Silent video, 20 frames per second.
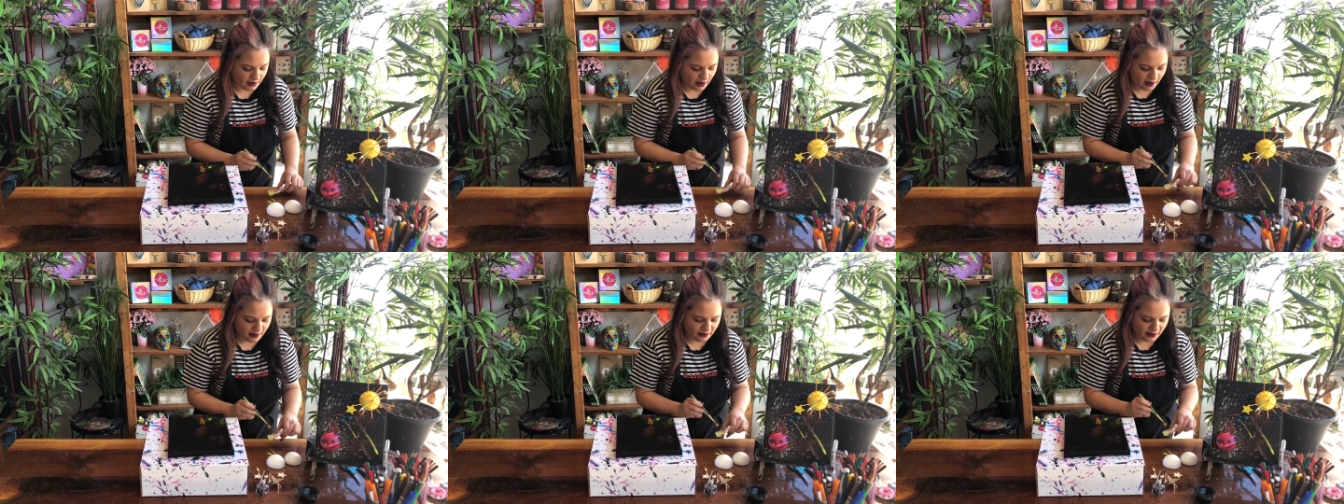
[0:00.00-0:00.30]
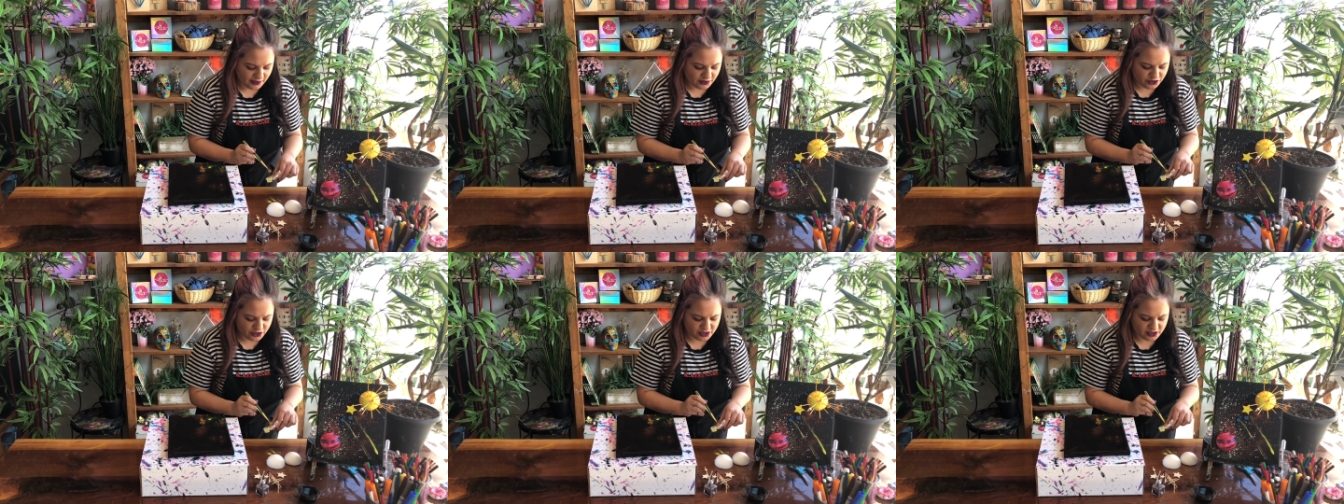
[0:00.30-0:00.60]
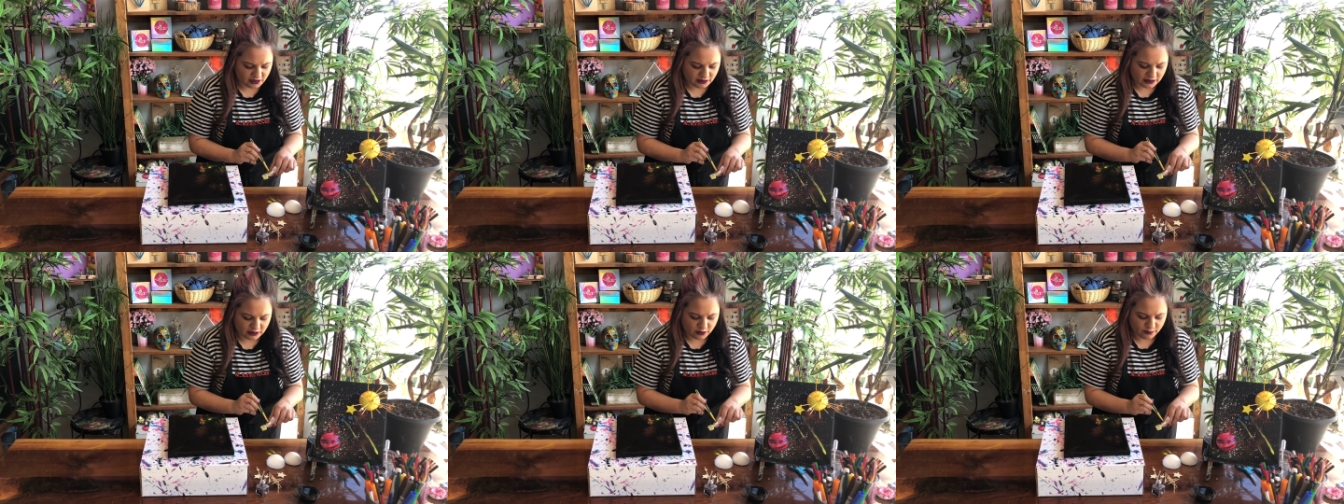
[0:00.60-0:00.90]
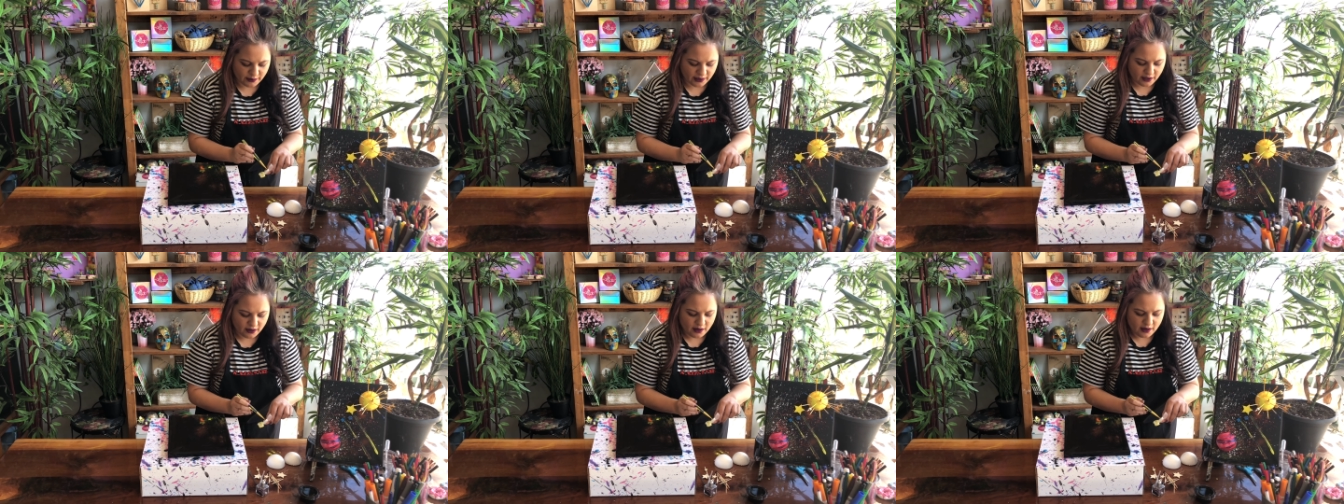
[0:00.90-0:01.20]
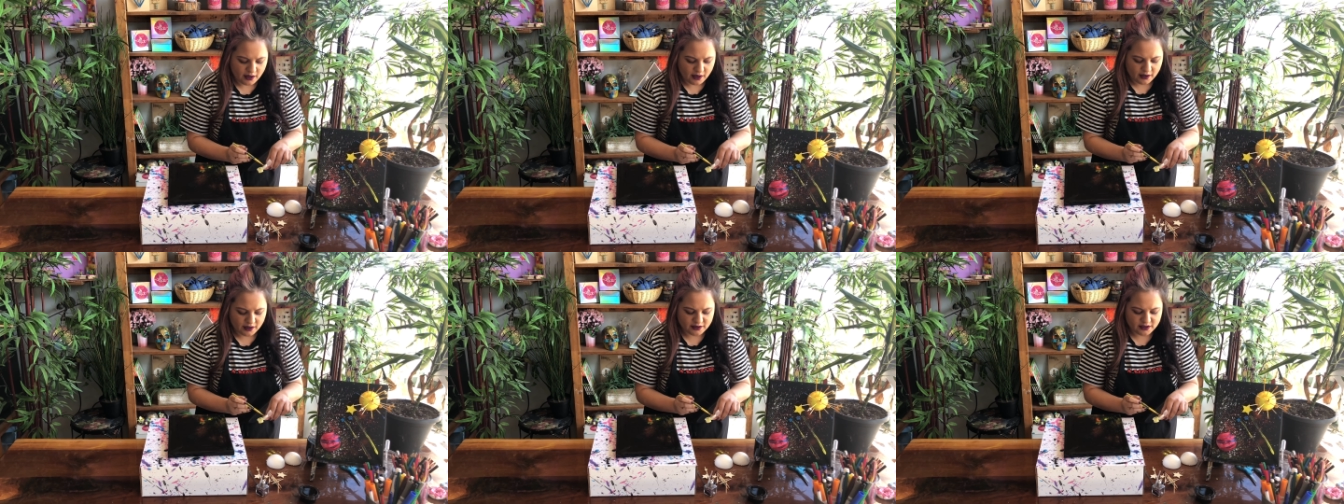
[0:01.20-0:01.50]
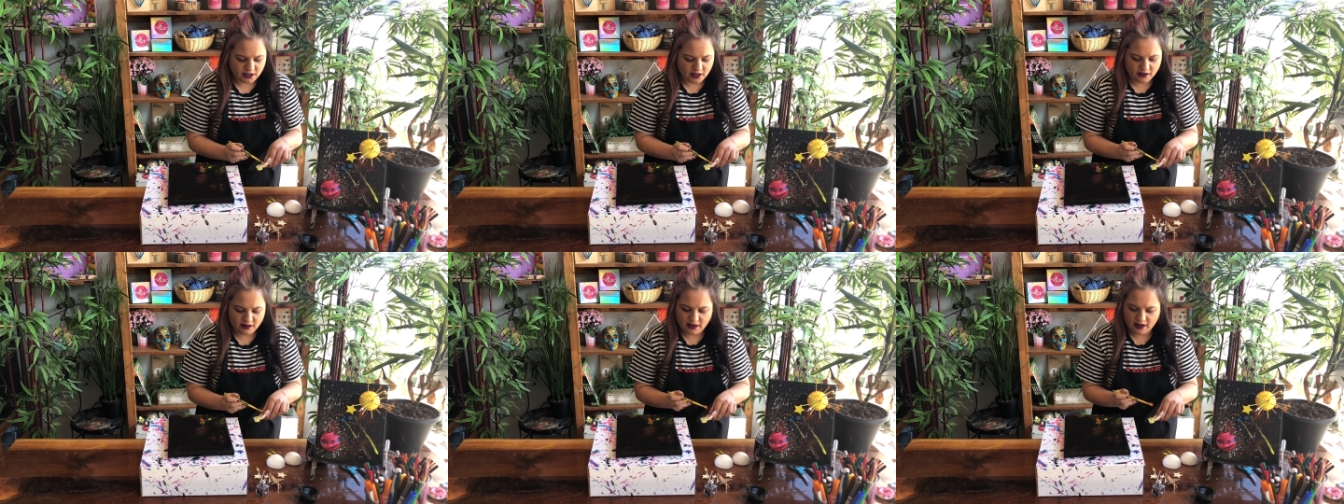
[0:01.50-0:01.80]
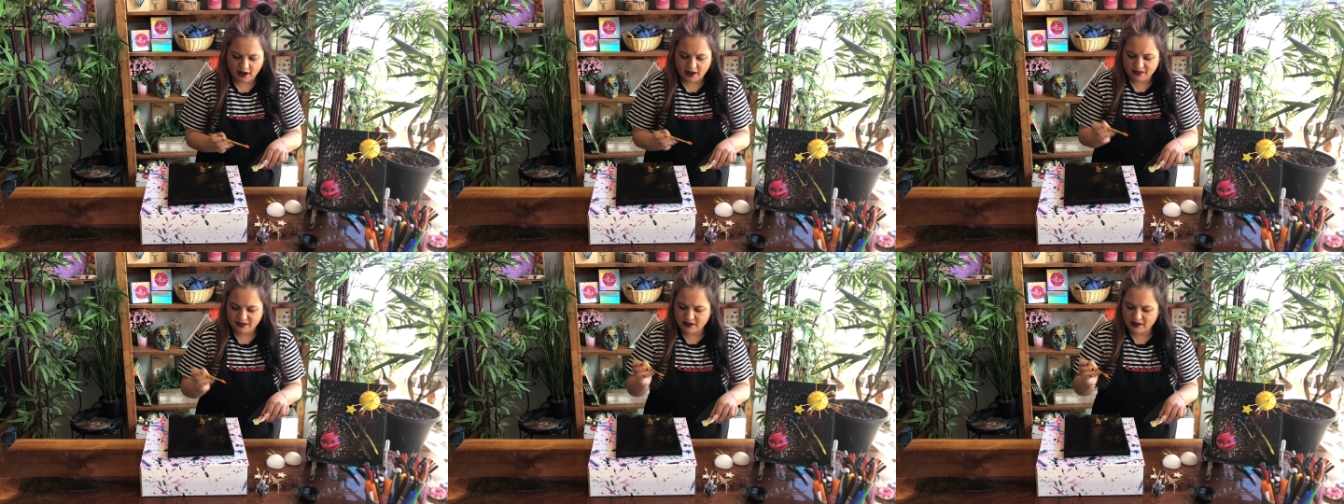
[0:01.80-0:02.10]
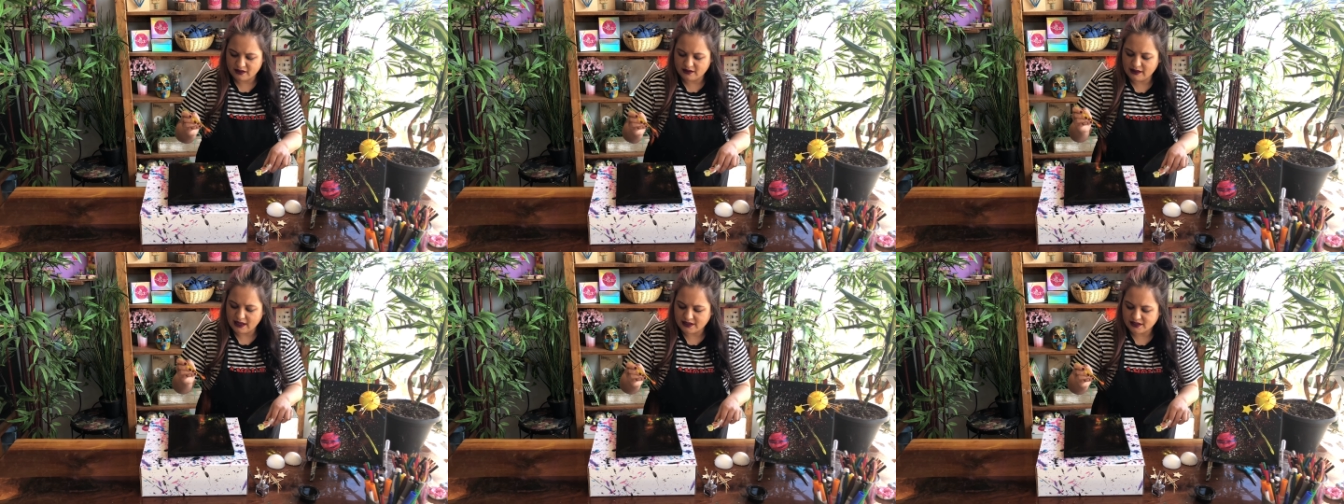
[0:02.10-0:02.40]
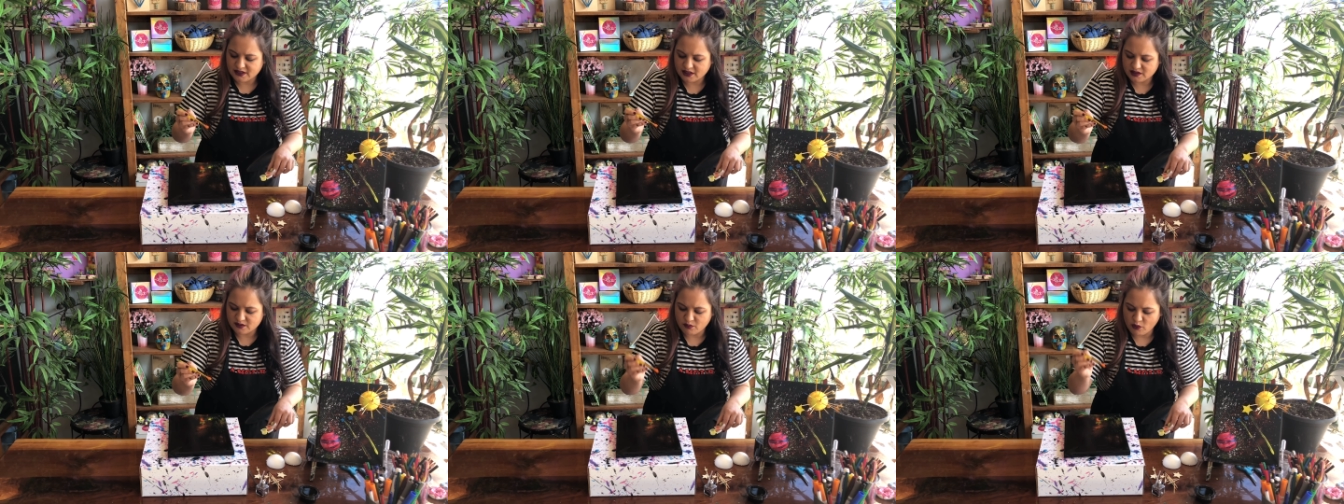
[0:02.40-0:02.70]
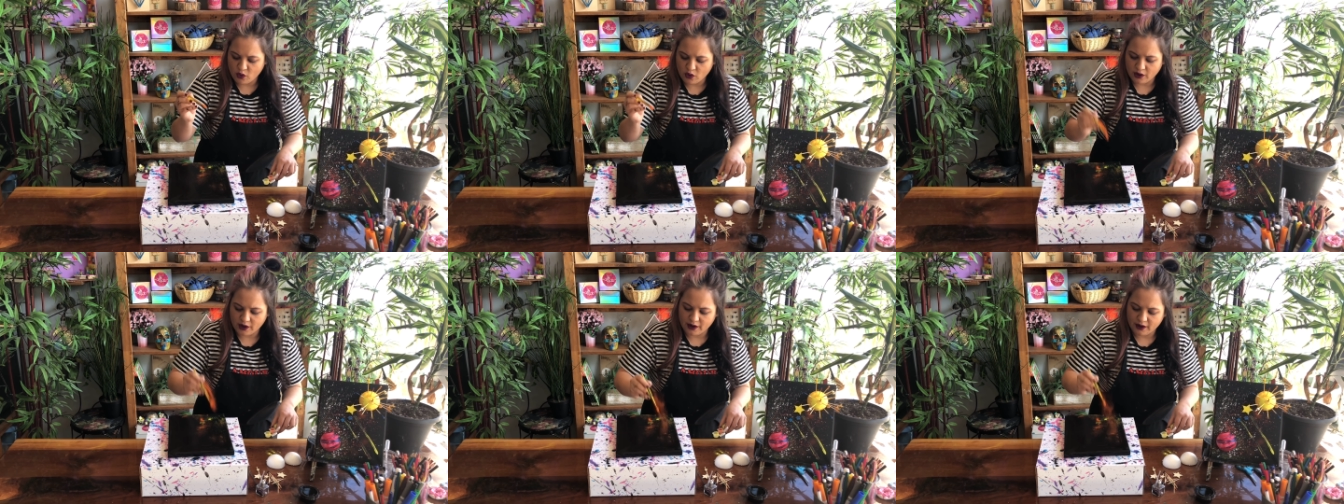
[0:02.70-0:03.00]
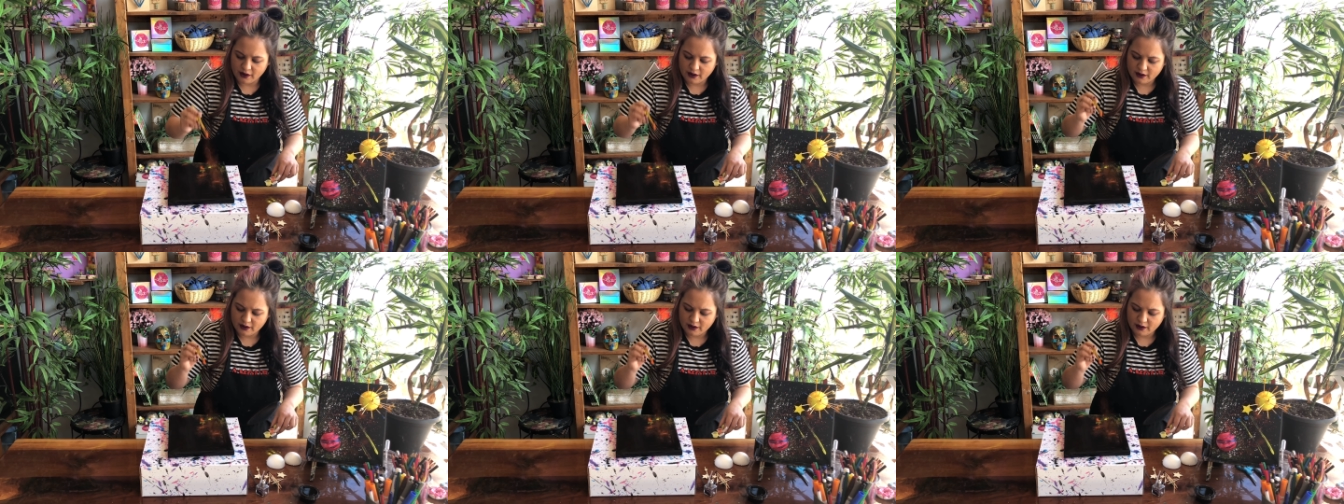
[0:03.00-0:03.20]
I like just a little bit, because I think less is more.